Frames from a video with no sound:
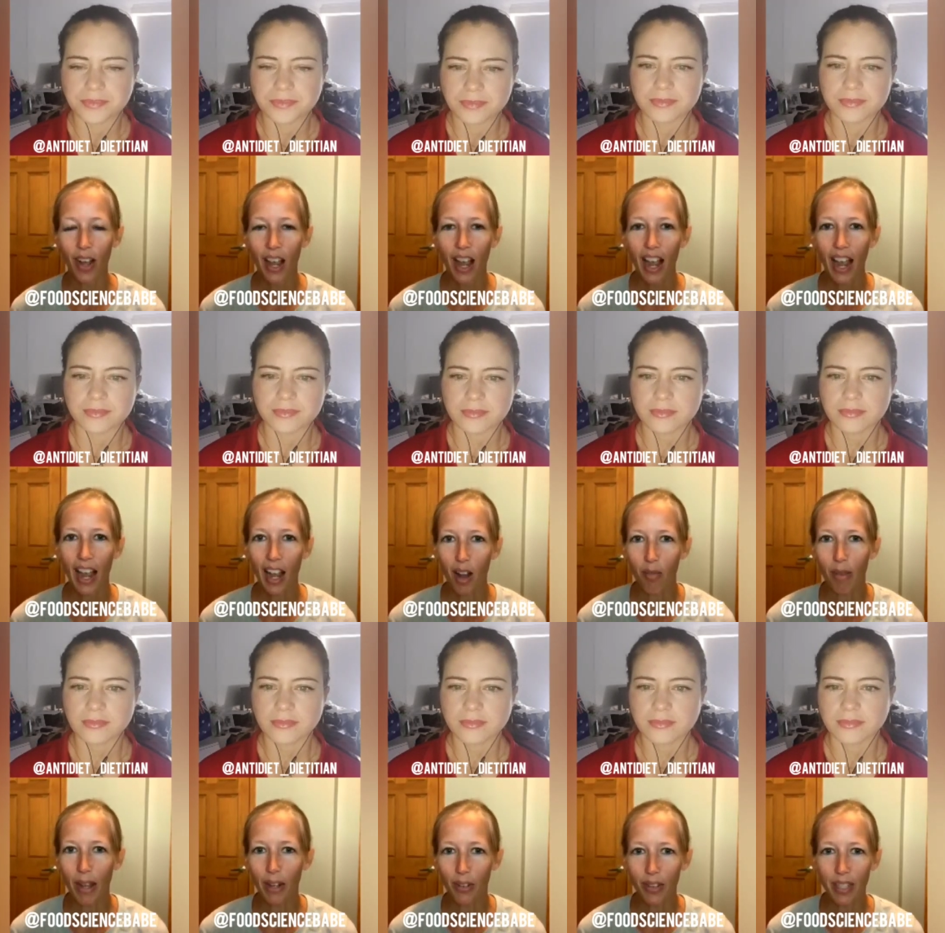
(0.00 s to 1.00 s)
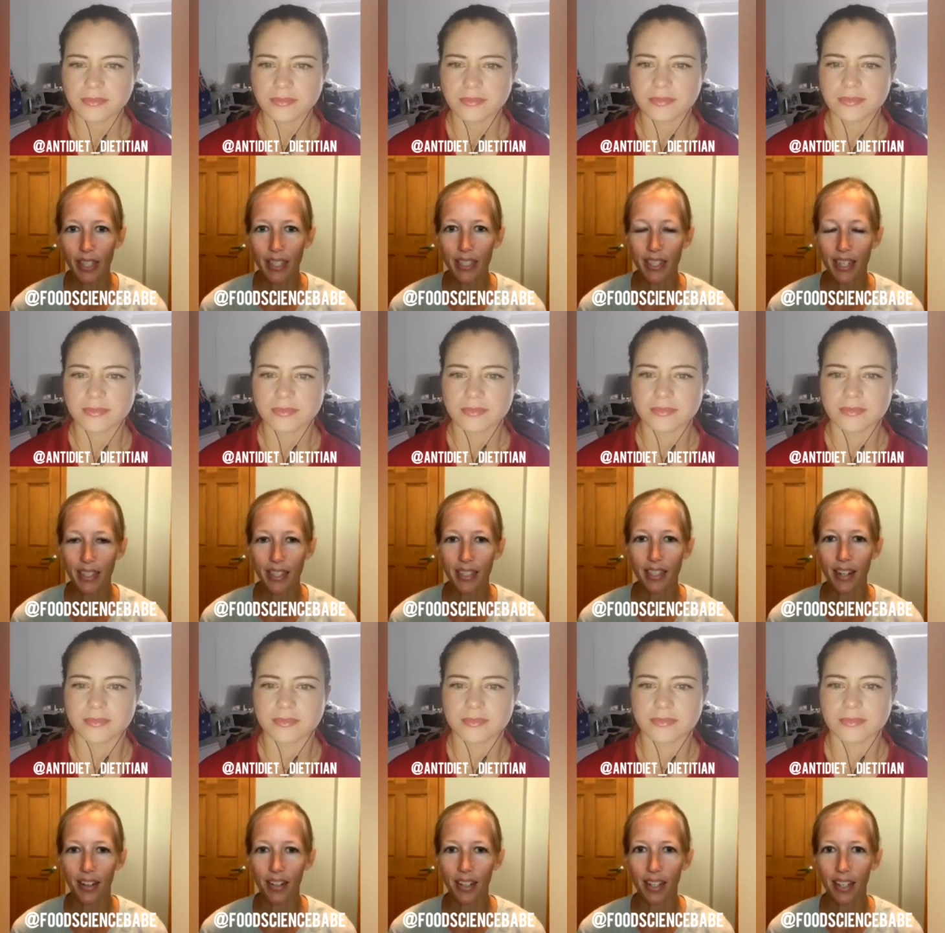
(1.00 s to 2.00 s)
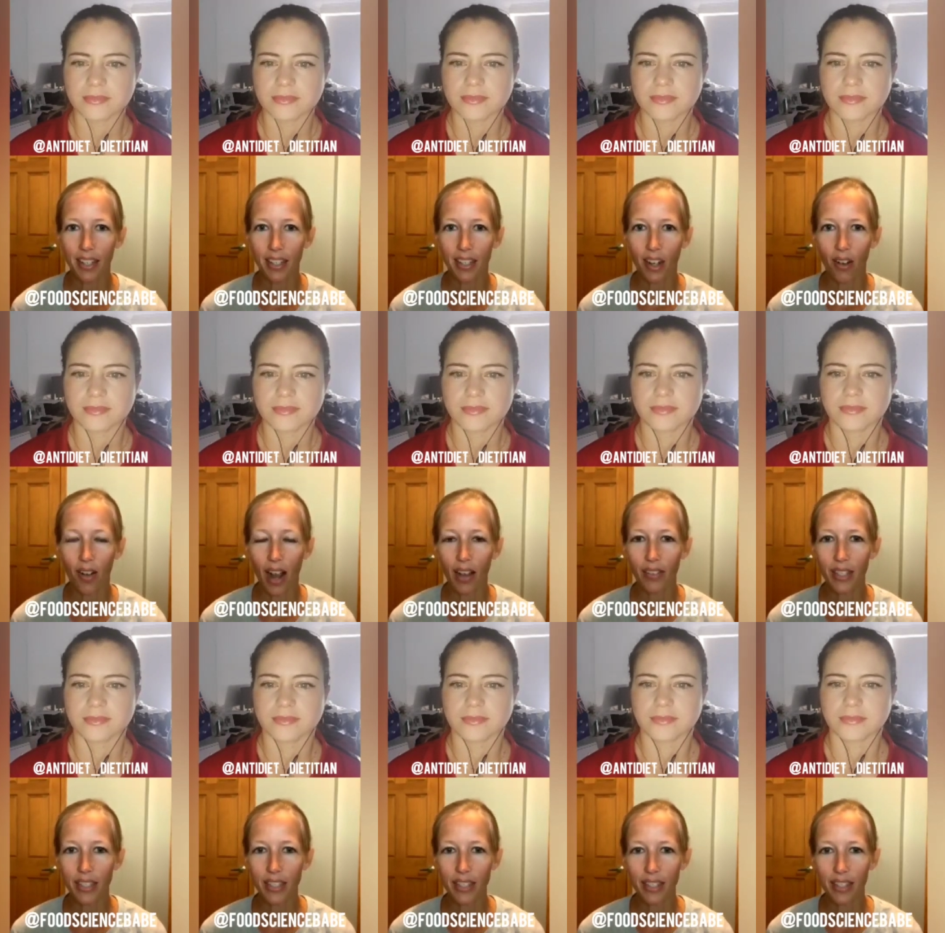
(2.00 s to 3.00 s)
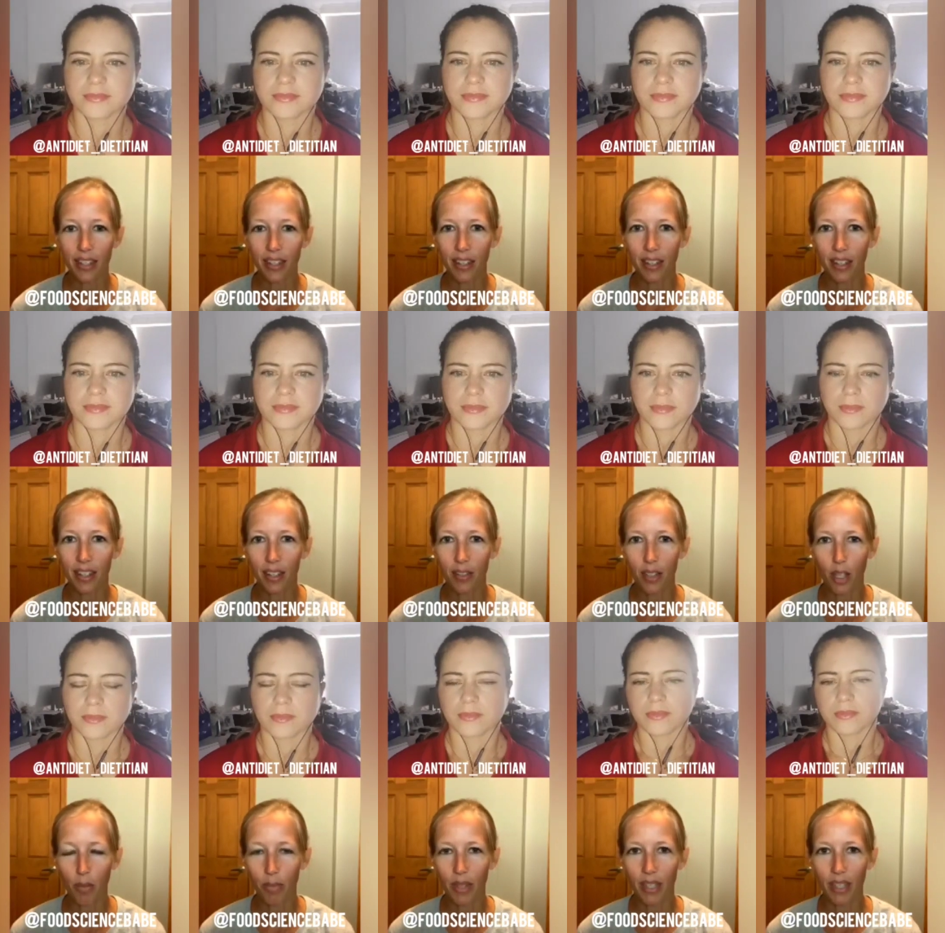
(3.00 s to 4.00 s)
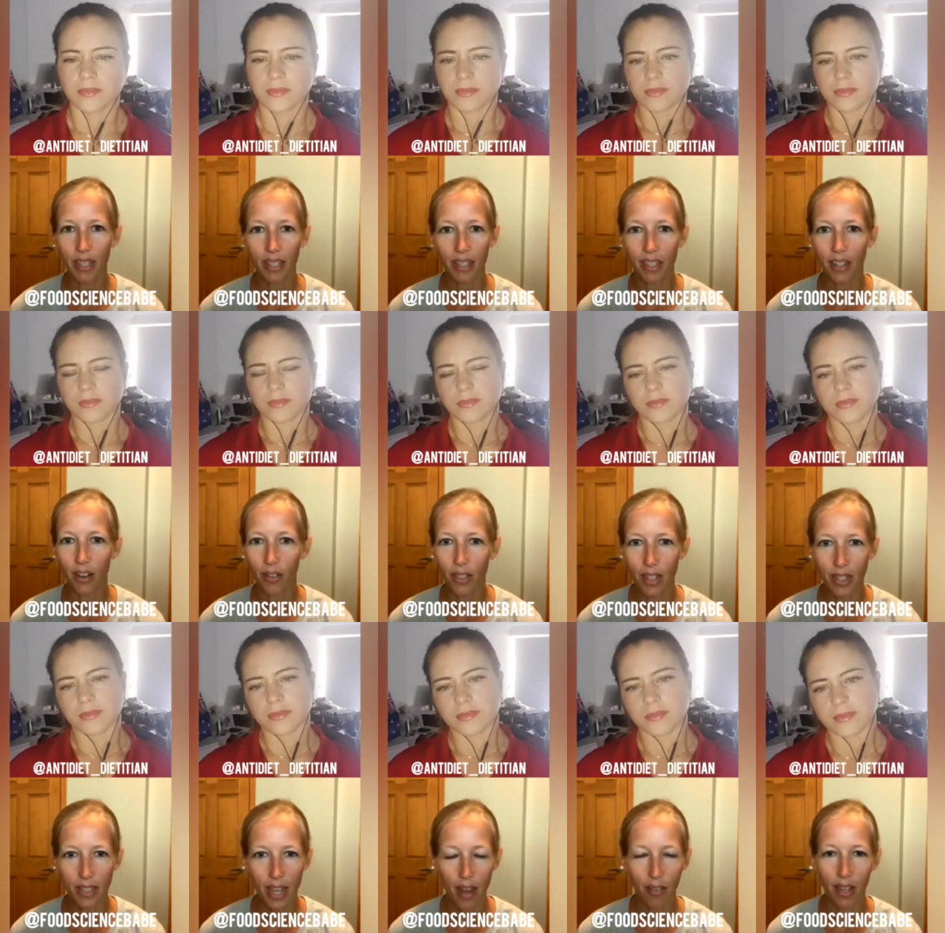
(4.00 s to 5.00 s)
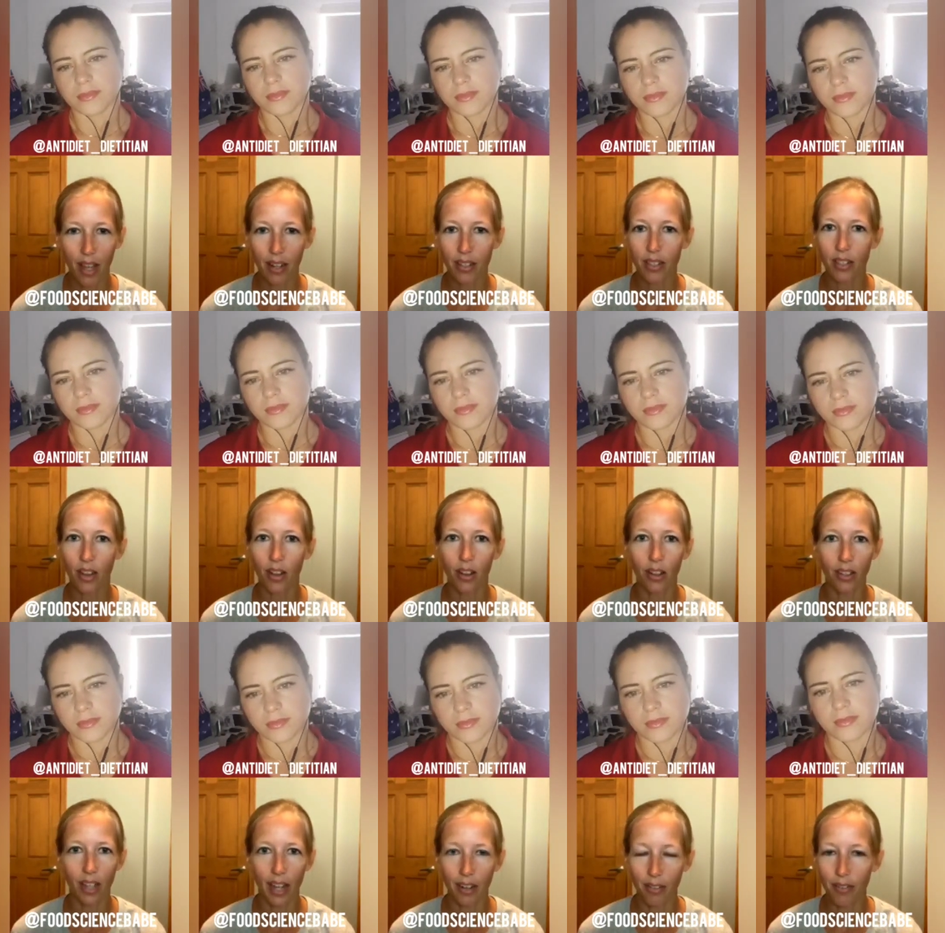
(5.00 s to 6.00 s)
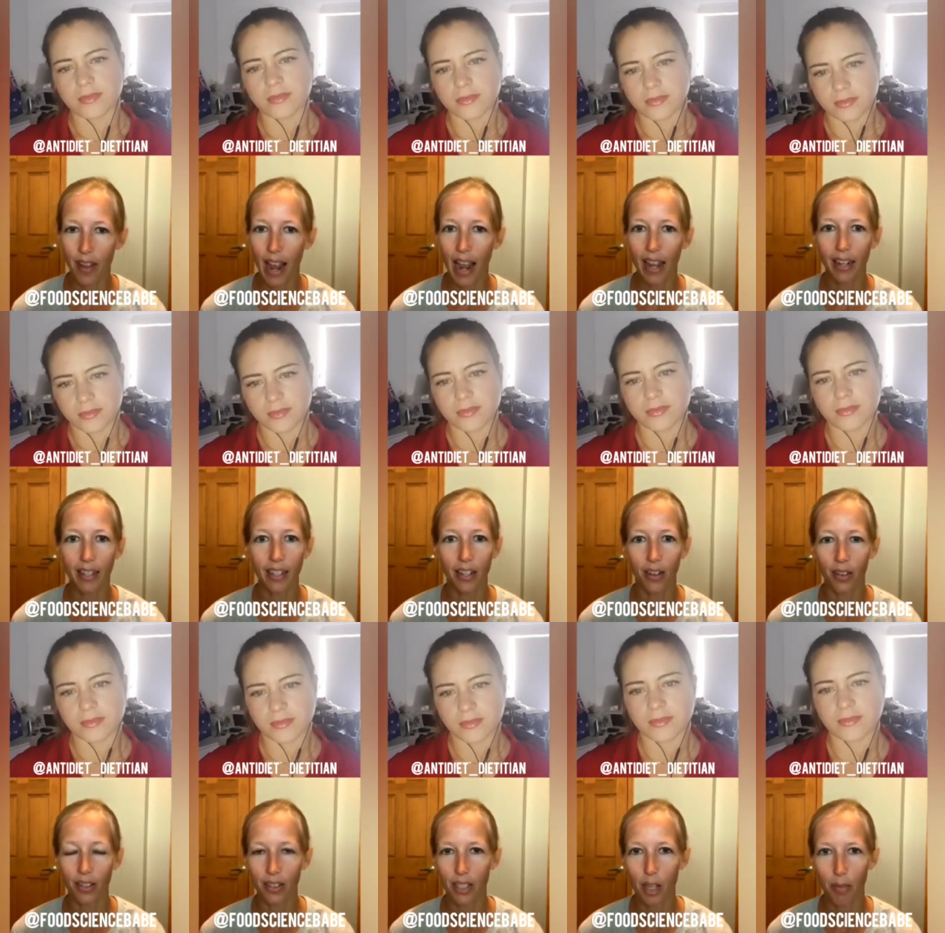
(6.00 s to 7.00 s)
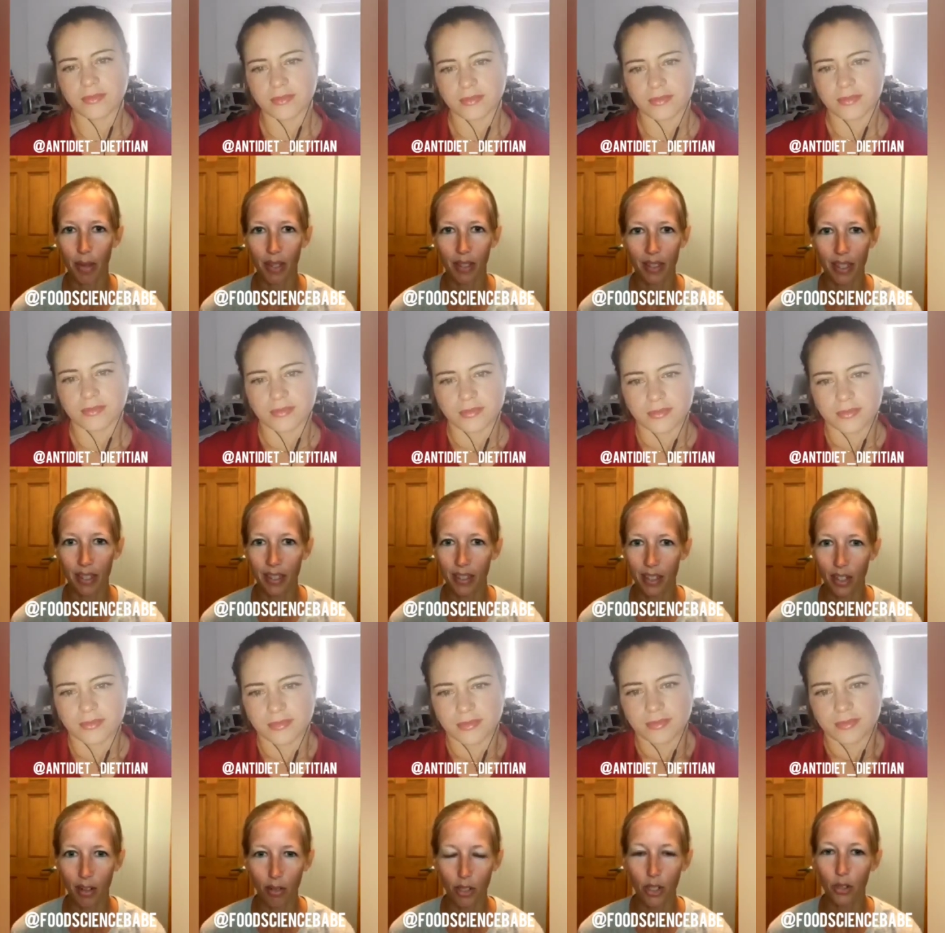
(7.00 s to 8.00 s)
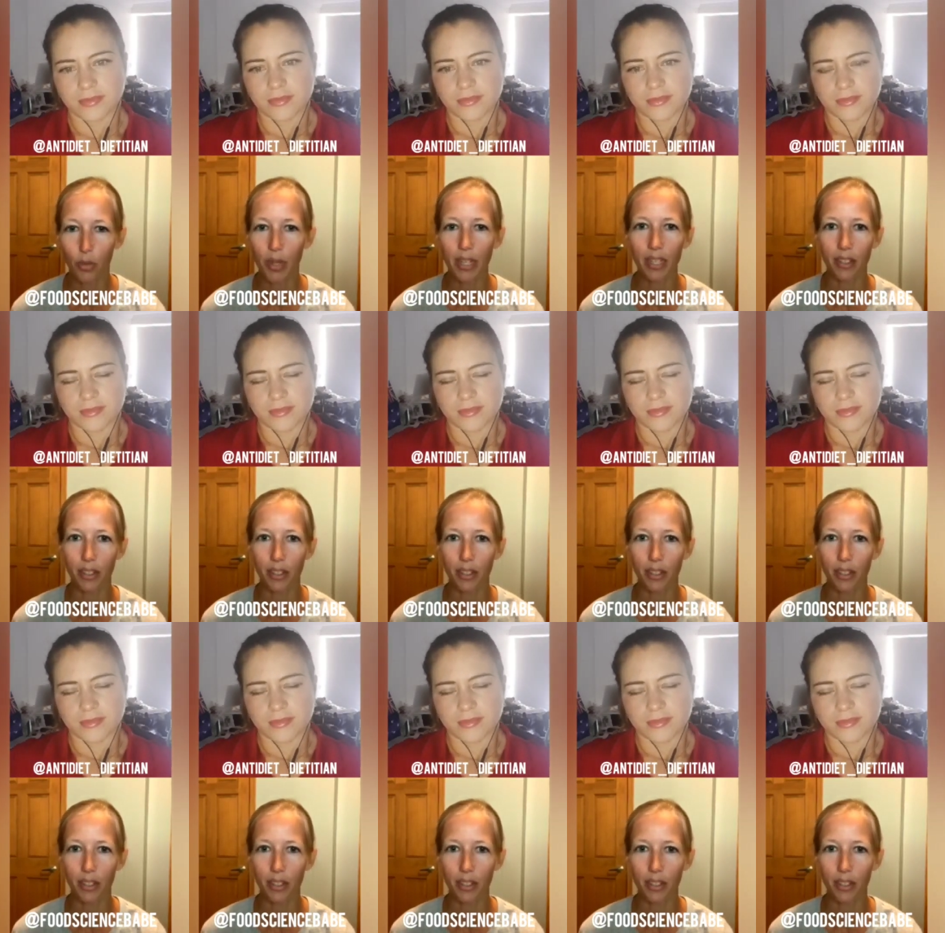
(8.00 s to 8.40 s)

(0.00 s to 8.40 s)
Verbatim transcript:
Speaker 1: um, I don't think it's necessarily, you know, obviously, if something, you know, does have a lot of salt, a lot of fat, you know, typically, you know, sweet, those